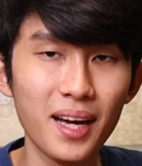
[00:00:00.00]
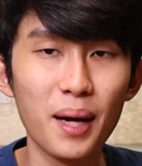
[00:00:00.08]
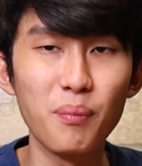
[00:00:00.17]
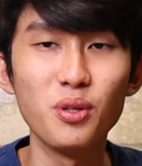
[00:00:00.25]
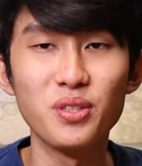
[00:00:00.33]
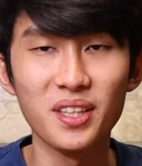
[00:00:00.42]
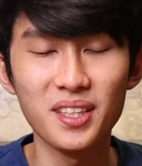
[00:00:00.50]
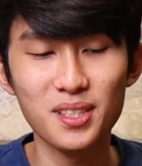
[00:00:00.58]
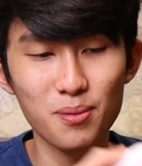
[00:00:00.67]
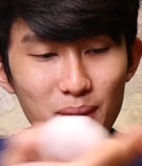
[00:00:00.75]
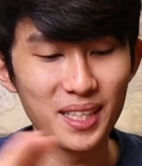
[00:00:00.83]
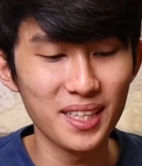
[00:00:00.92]
I'm using this
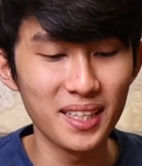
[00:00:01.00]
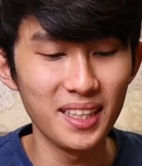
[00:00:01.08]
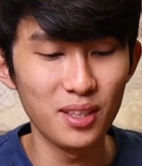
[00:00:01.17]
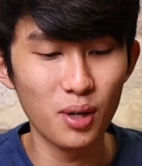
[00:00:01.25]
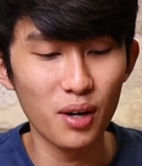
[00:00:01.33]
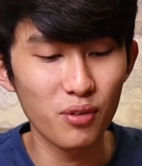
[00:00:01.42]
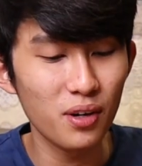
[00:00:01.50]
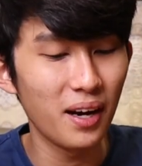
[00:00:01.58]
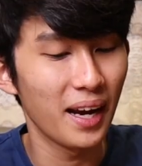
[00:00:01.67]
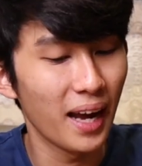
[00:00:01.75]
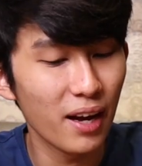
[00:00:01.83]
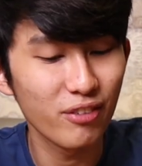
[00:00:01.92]
as my daily driver.
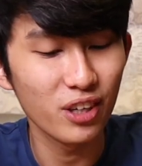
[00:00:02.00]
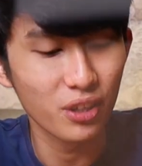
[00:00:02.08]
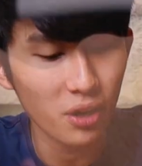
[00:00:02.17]
I haven't